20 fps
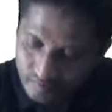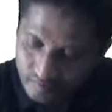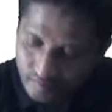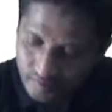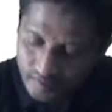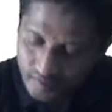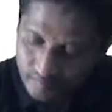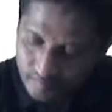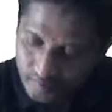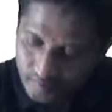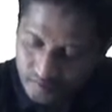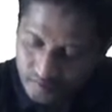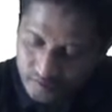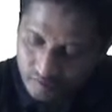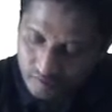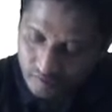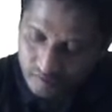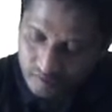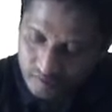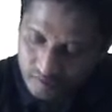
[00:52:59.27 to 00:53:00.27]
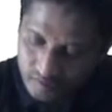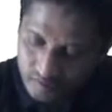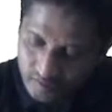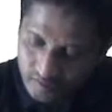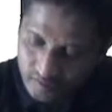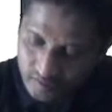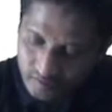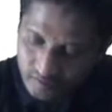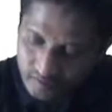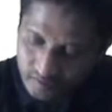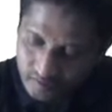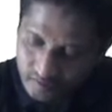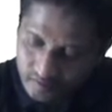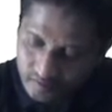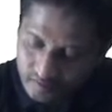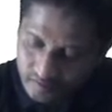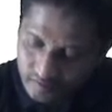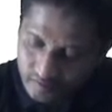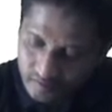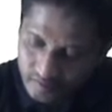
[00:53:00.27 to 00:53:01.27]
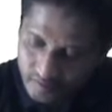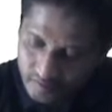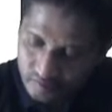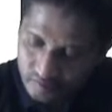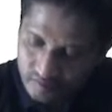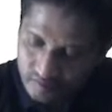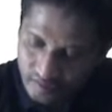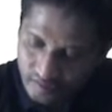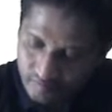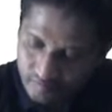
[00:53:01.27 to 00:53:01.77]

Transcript: Okay, plus cos theta to sin